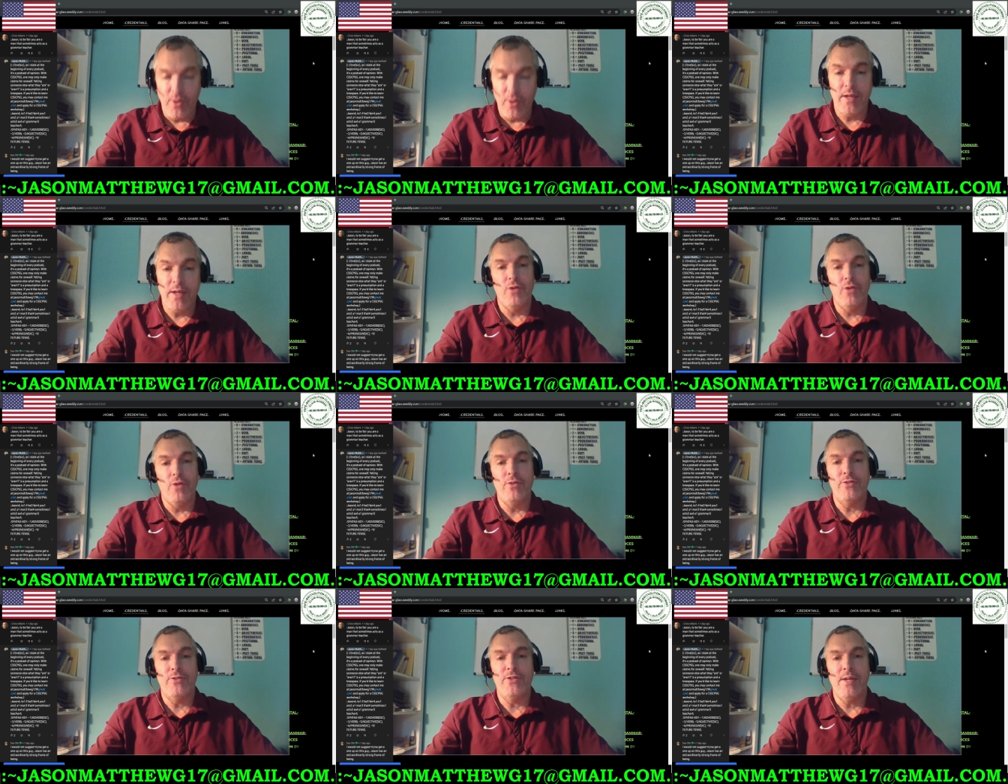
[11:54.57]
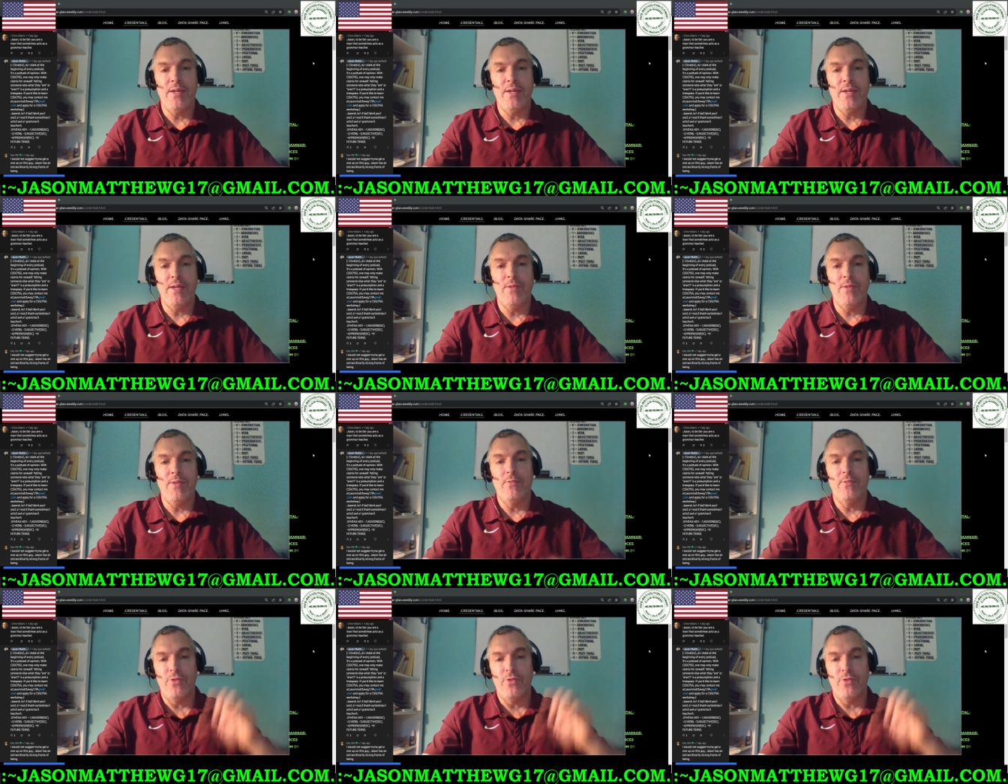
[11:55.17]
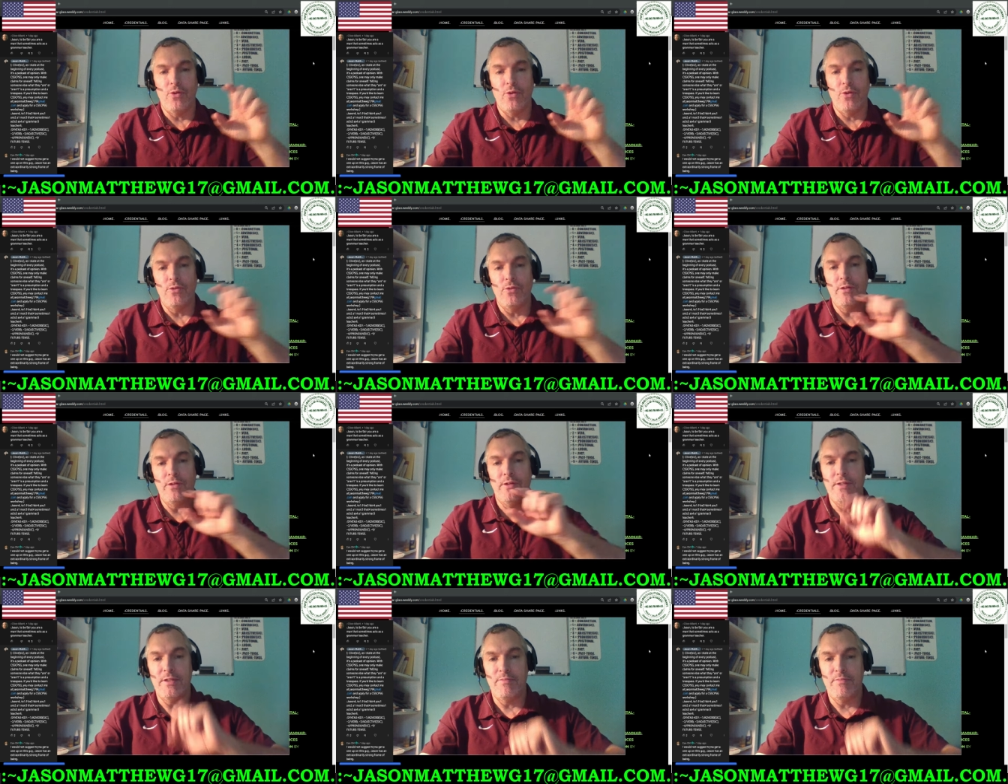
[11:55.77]
he wrote his name there with the
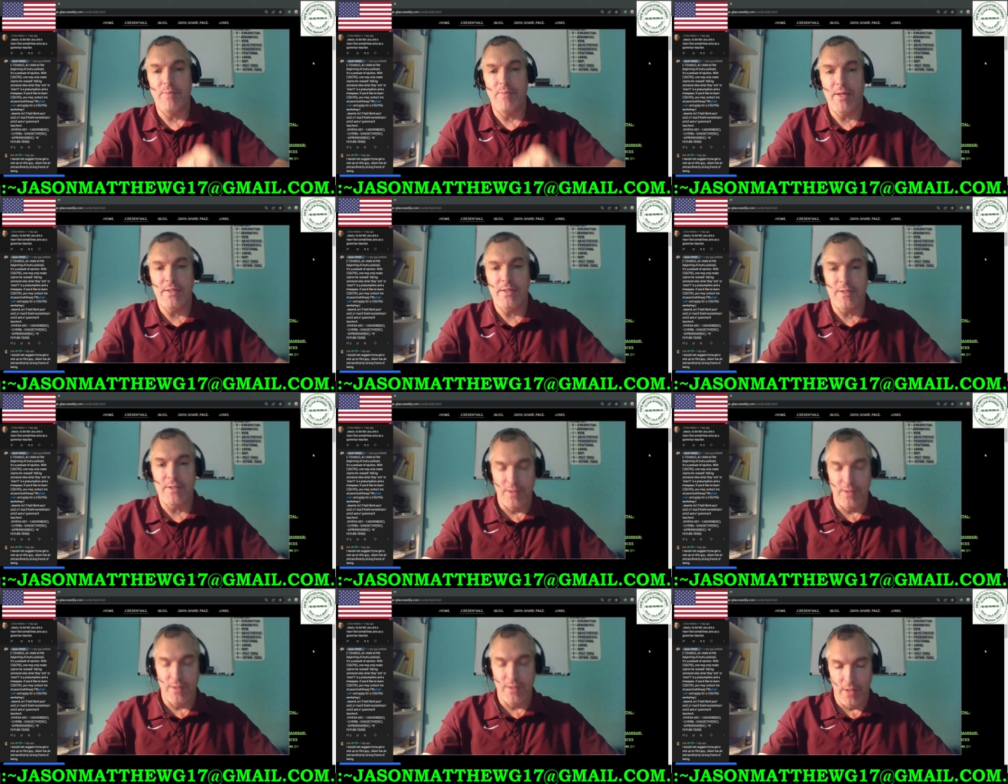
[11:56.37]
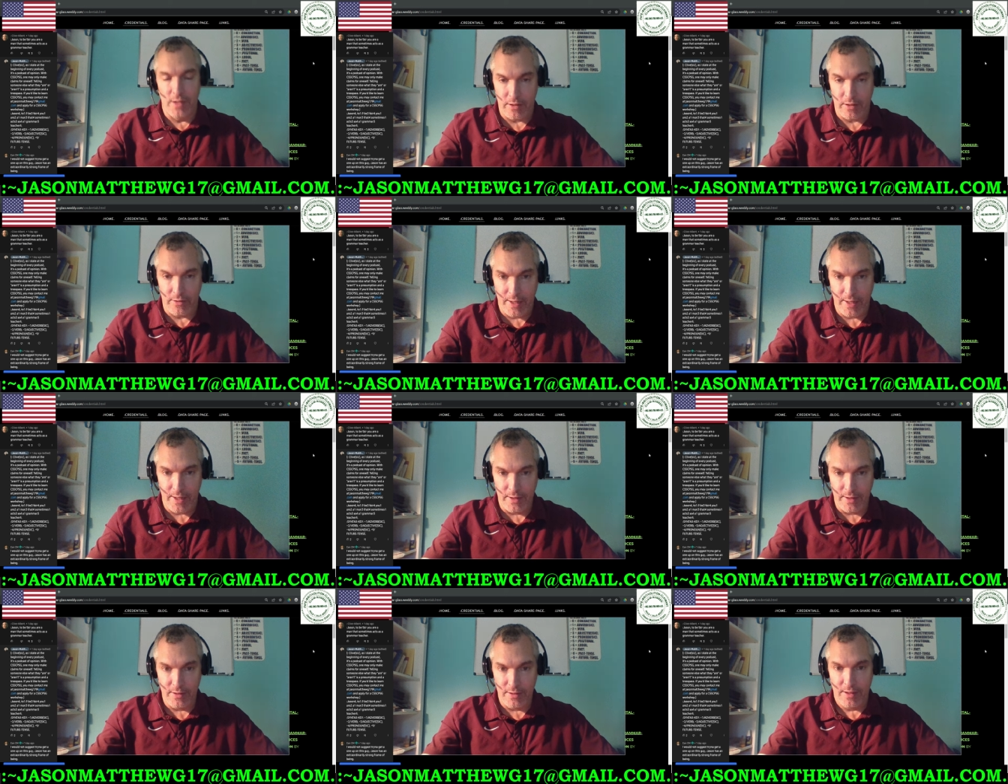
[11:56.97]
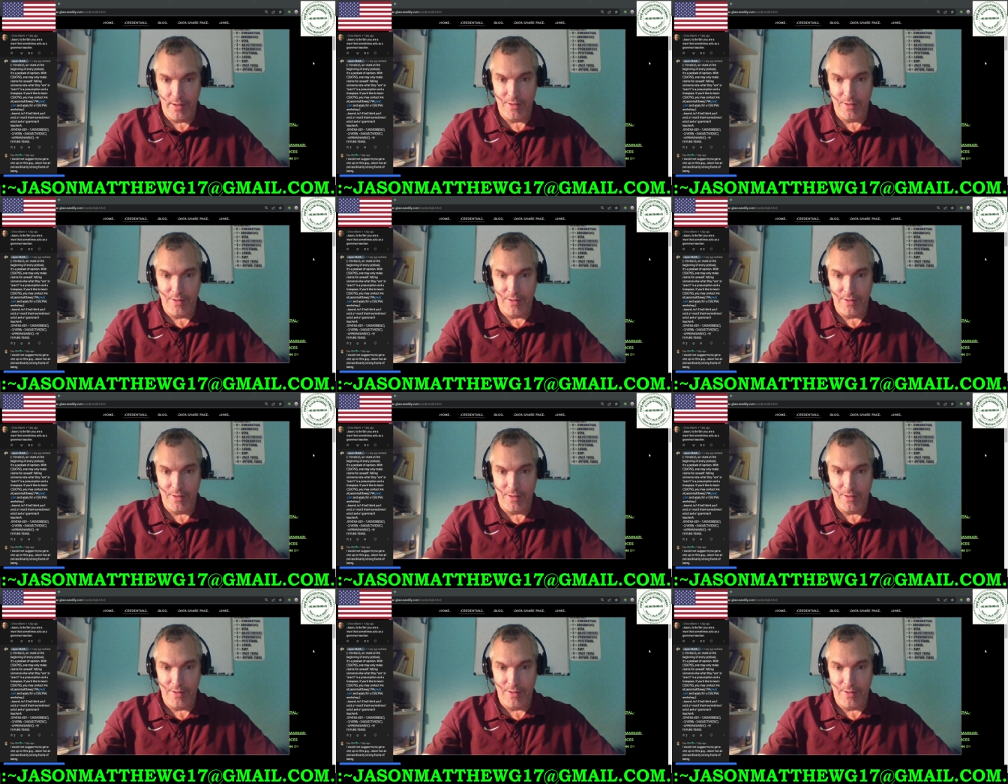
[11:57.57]
colon and the space is not correct.